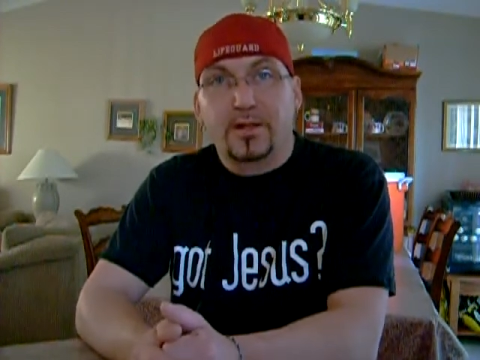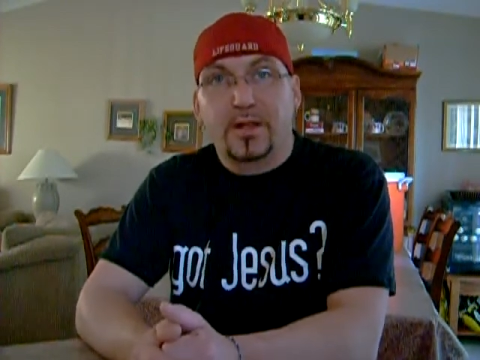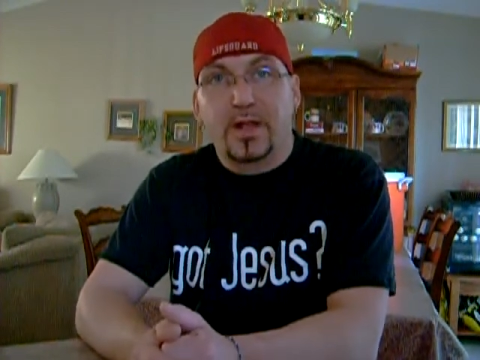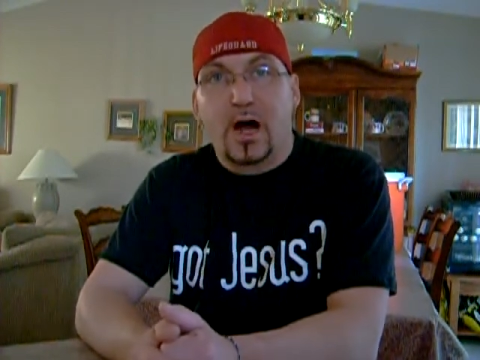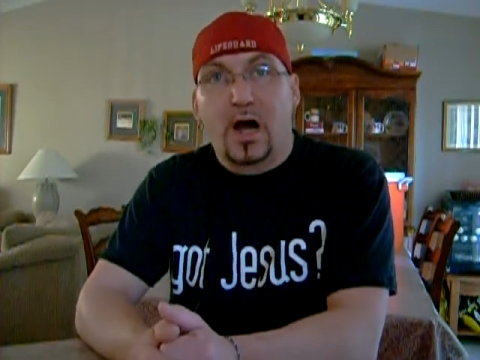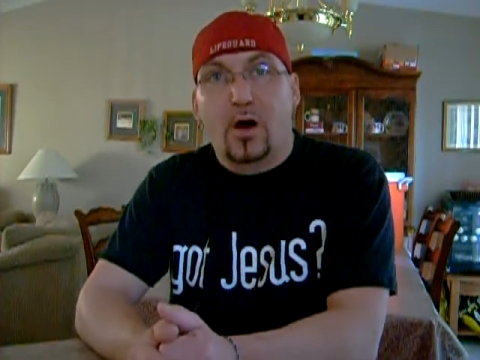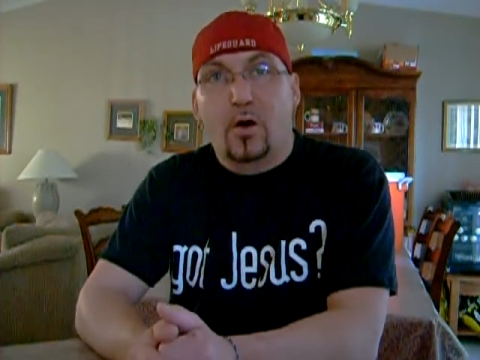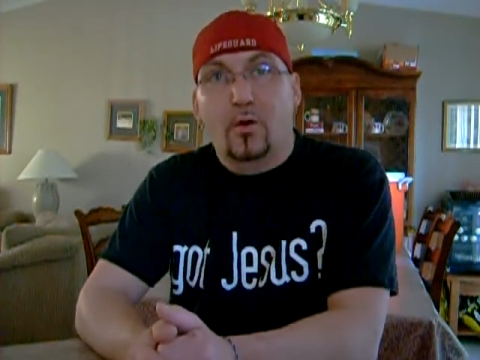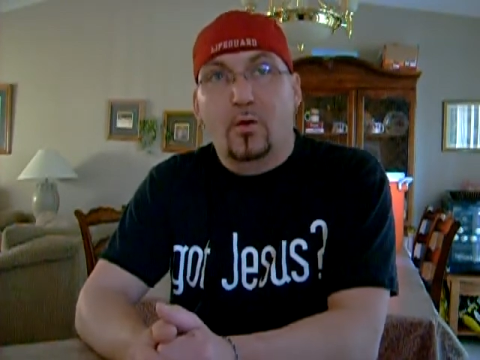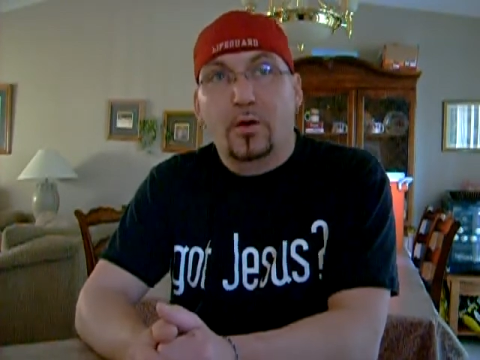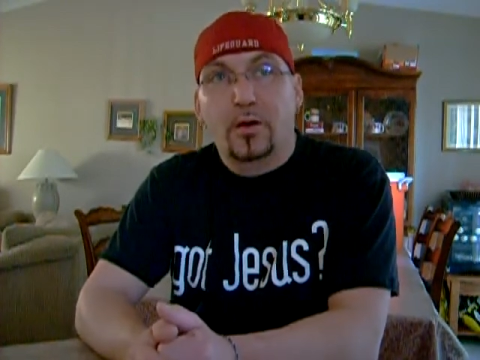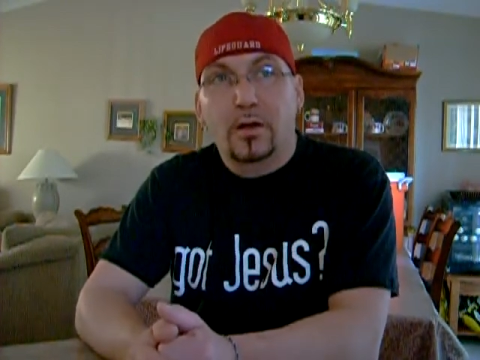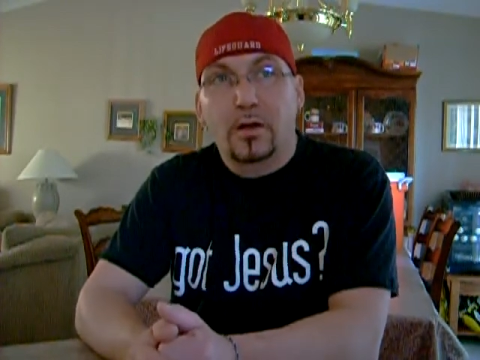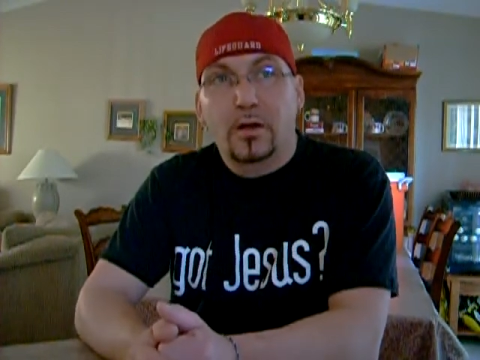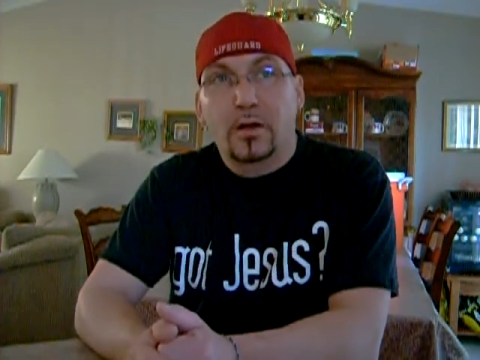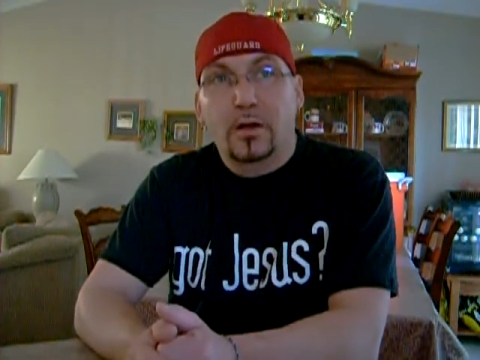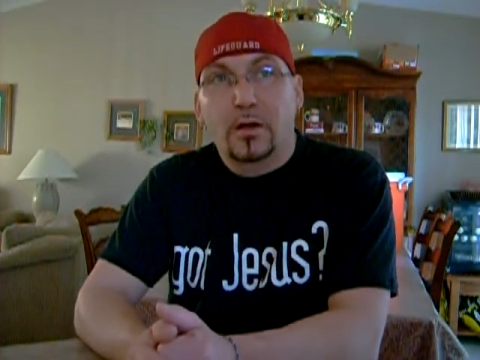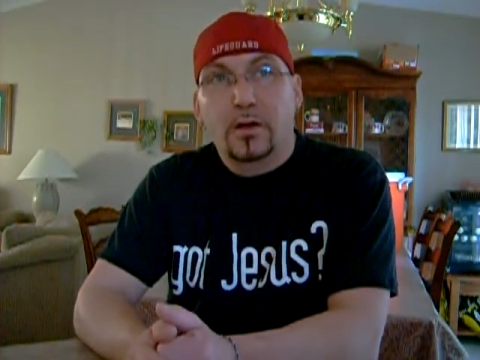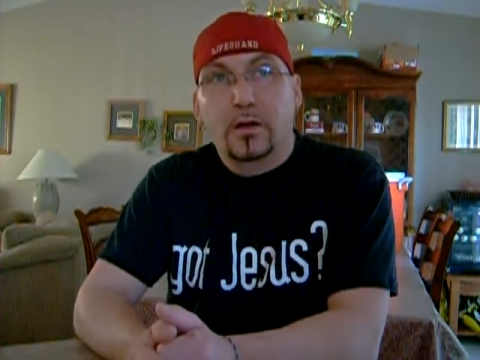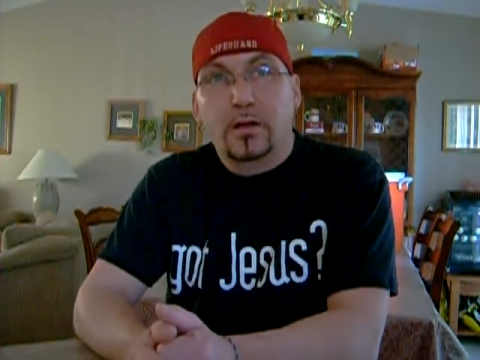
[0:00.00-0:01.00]
Now,
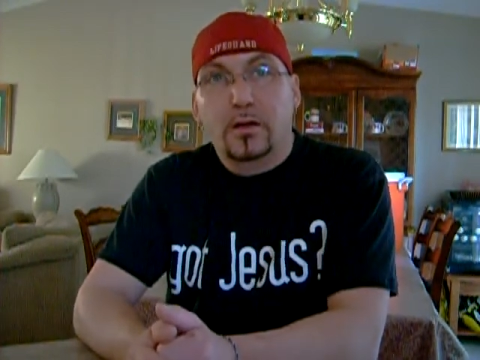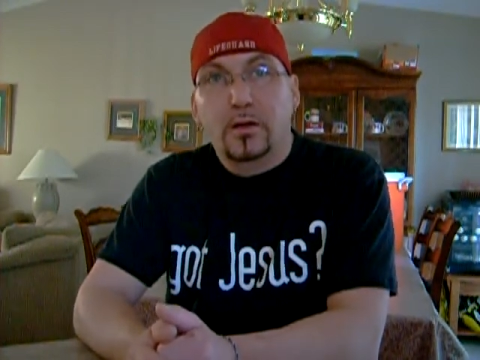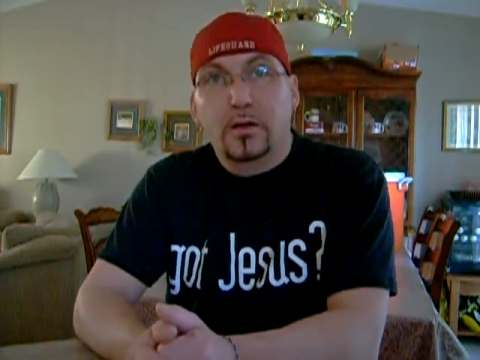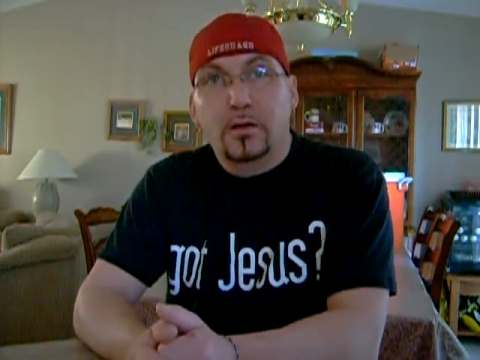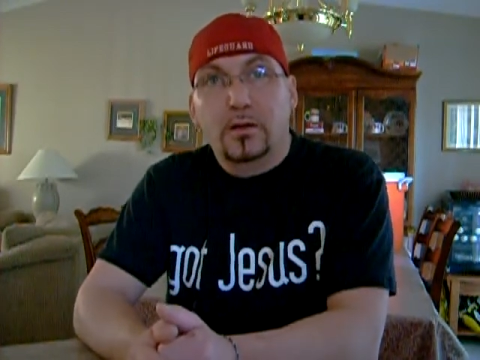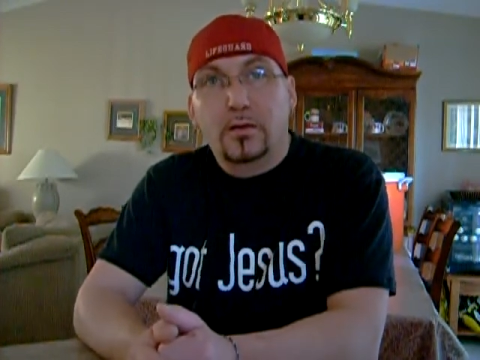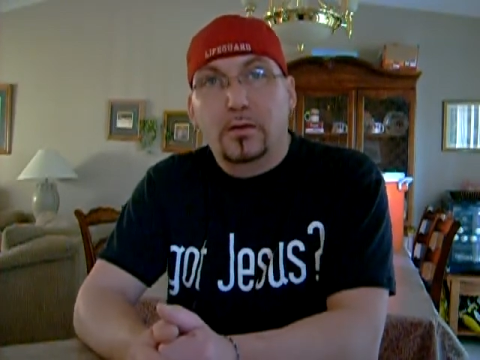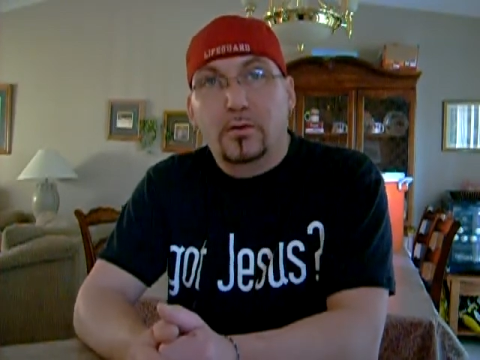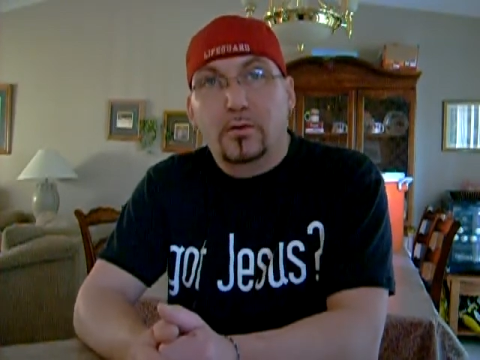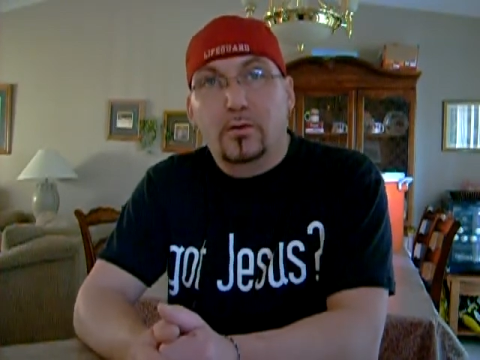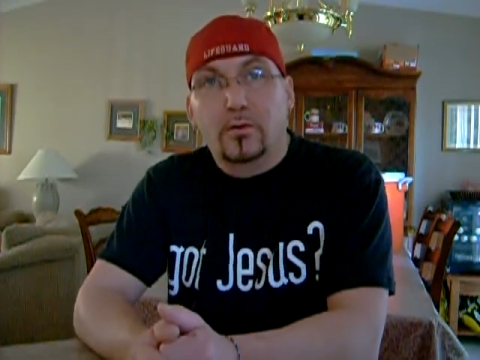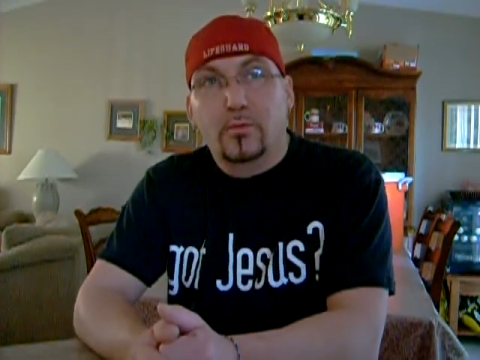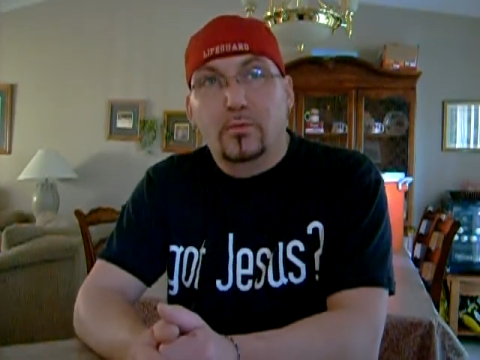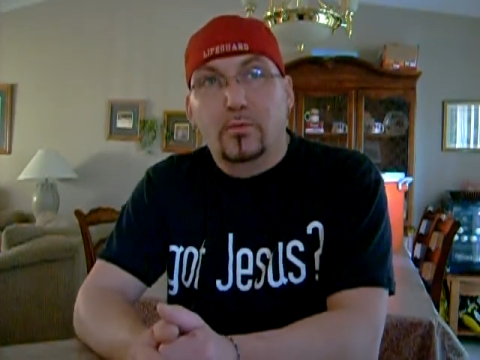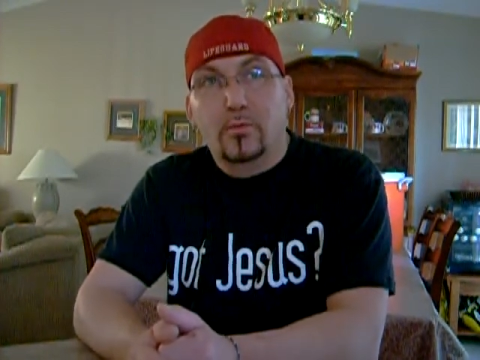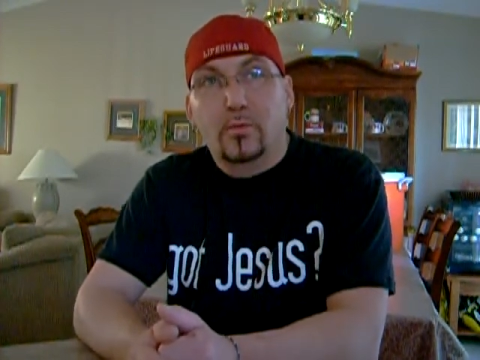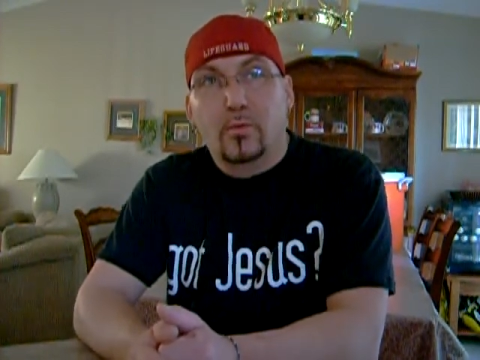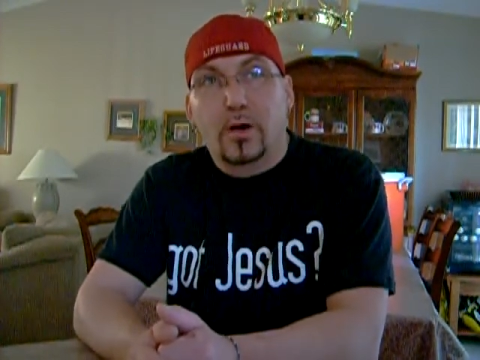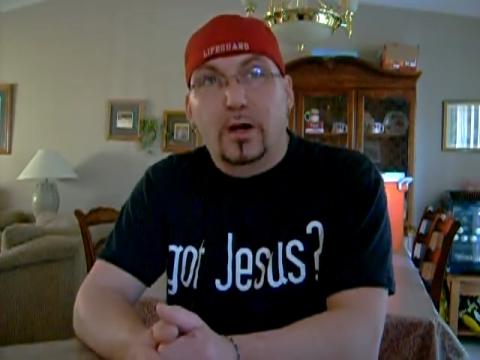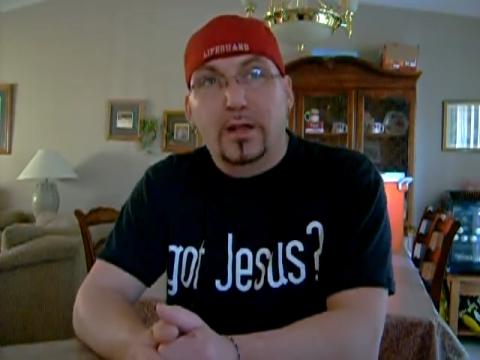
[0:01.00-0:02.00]

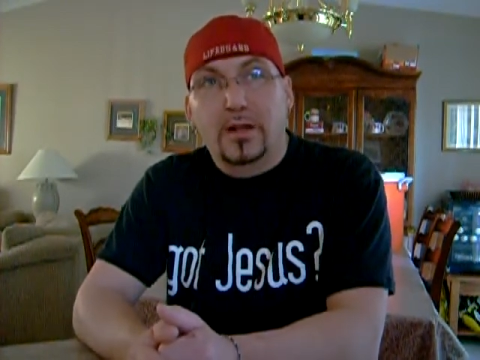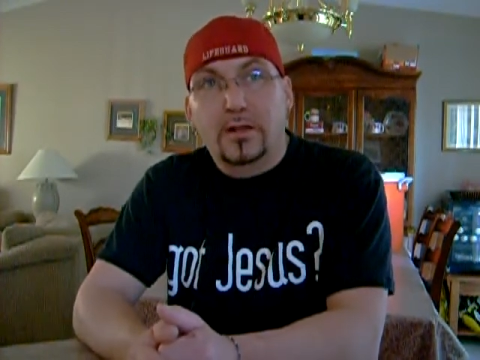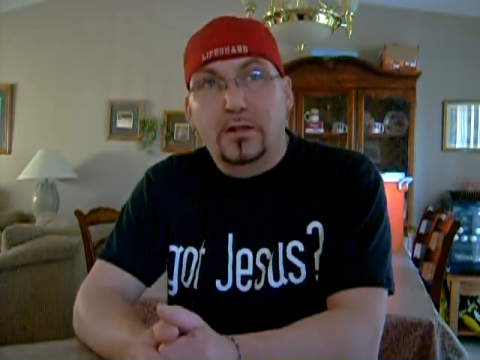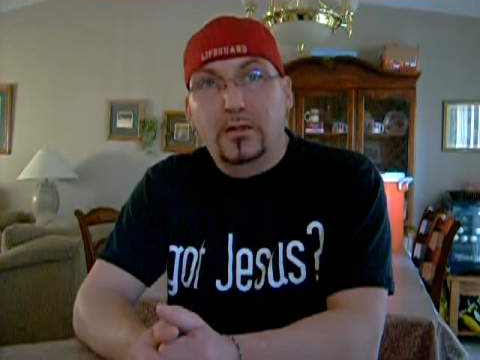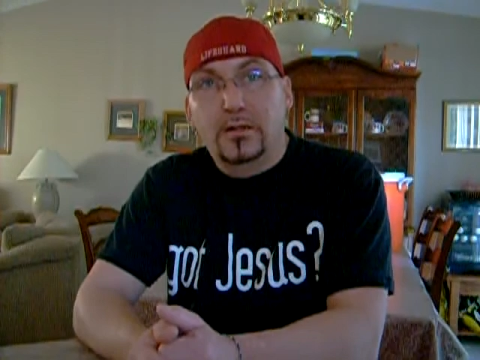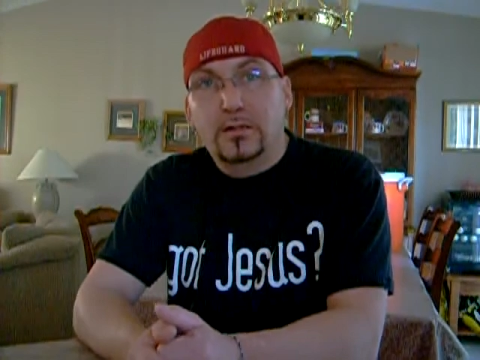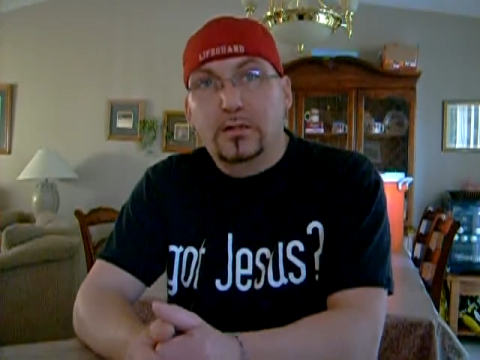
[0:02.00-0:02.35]
what